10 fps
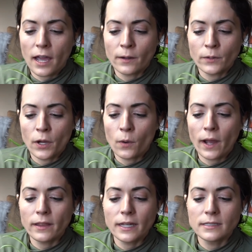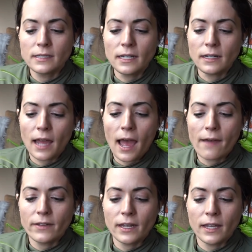don't know, I like didn't
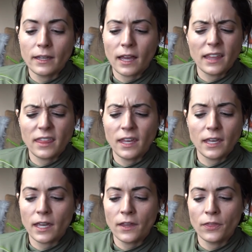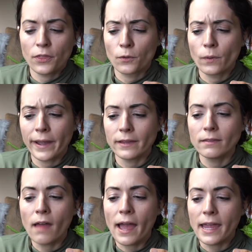have it in, I think, in the right
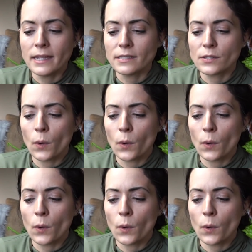light,